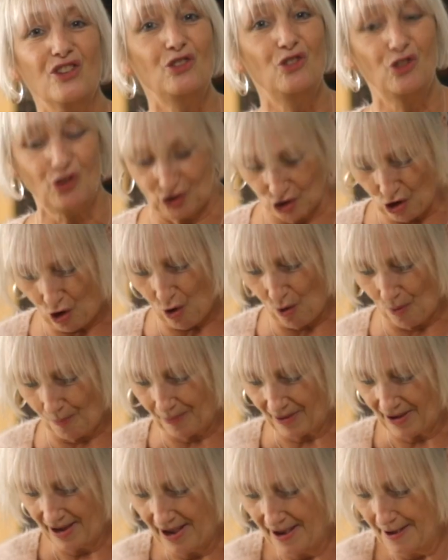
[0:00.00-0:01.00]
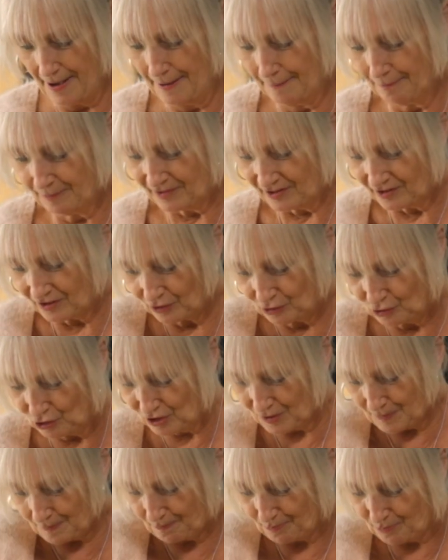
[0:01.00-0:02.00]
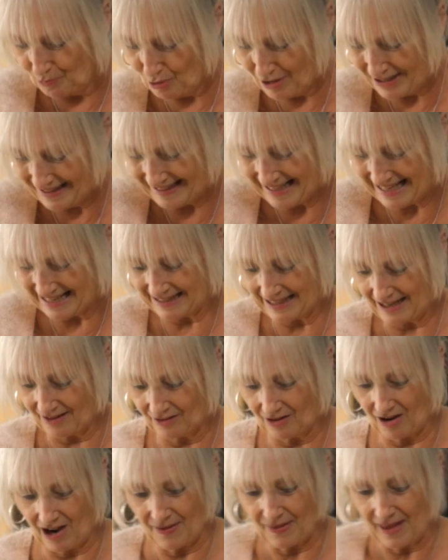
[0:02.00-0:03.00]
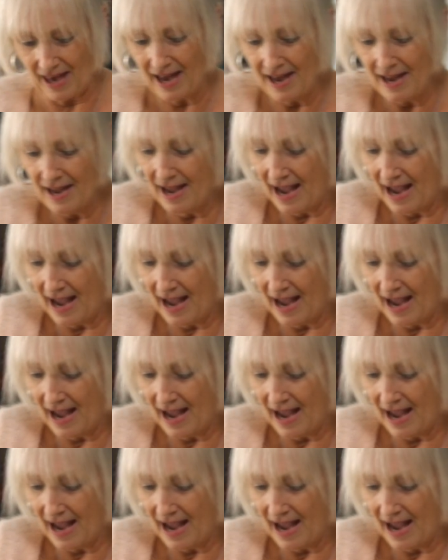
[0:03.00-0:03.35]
the job. So just press that down like that.